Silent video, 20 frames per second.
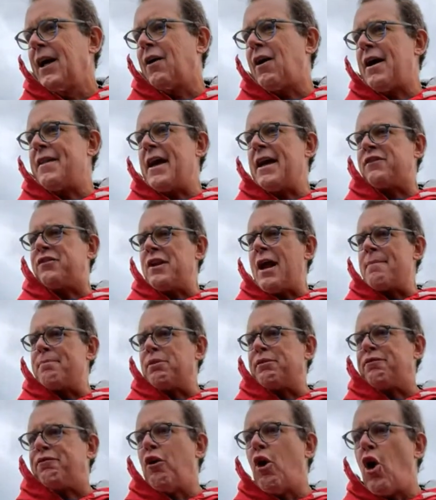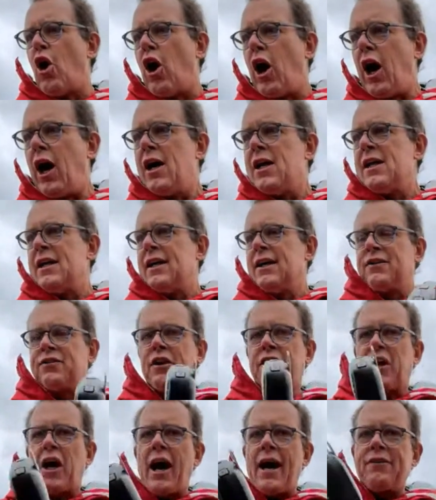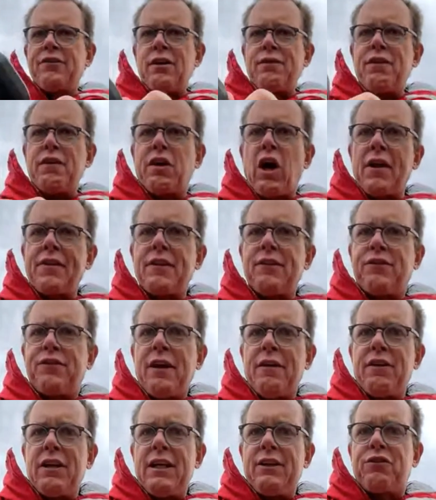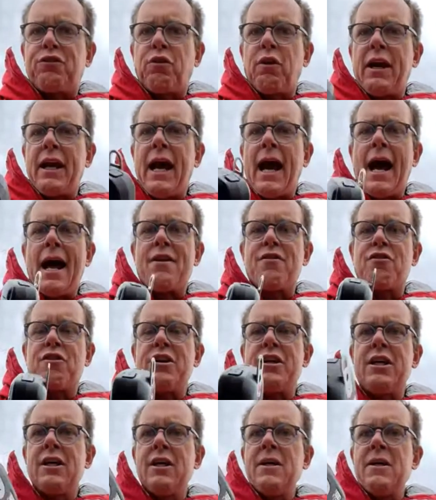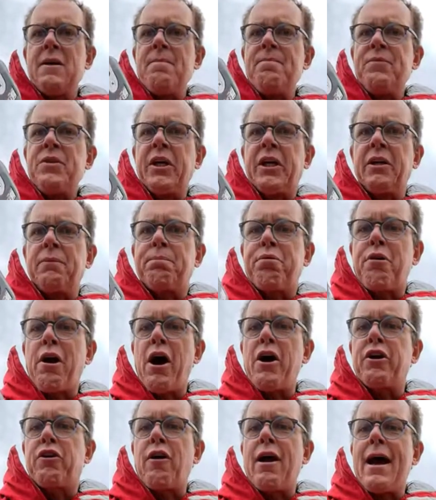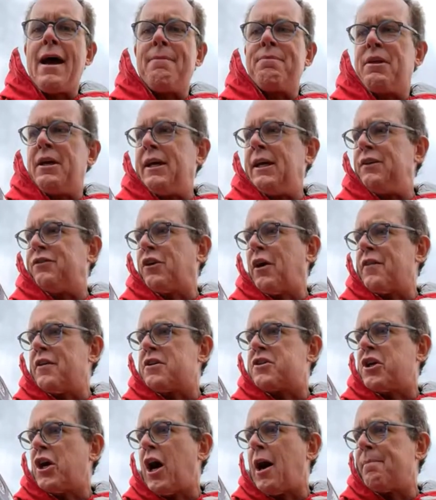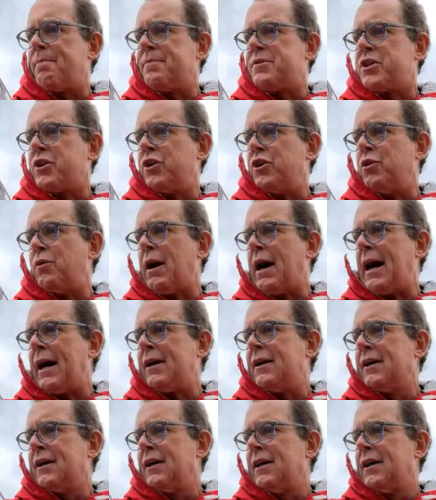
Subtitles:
All right, that's number 4. So, guys, if you've got the 7300, you can program these on the top to play